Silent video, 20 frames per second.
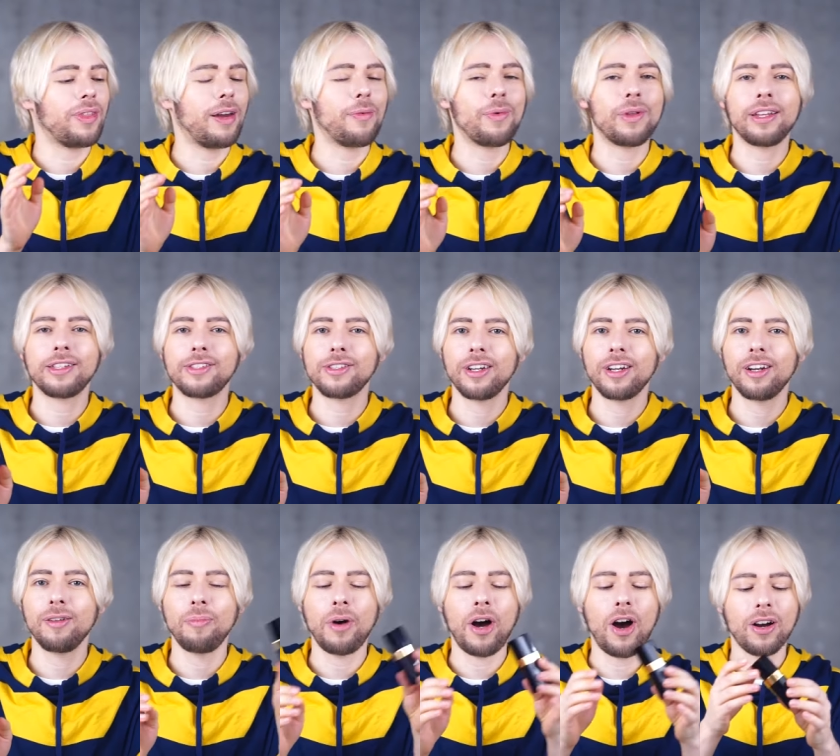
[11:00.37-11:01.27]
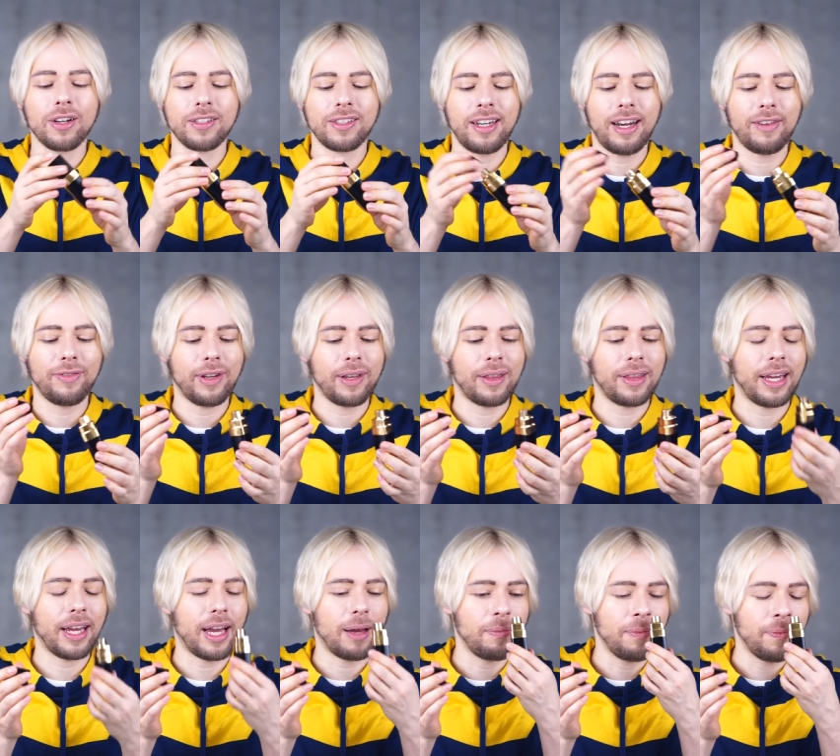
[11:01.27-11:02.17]
with, with its little box and
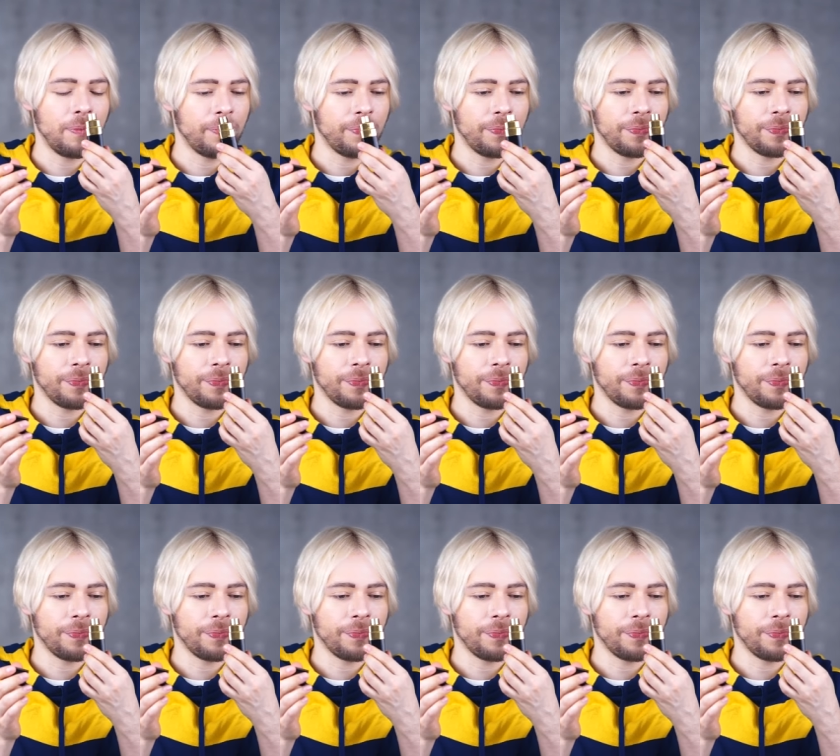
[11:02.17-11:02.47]
everything. I'm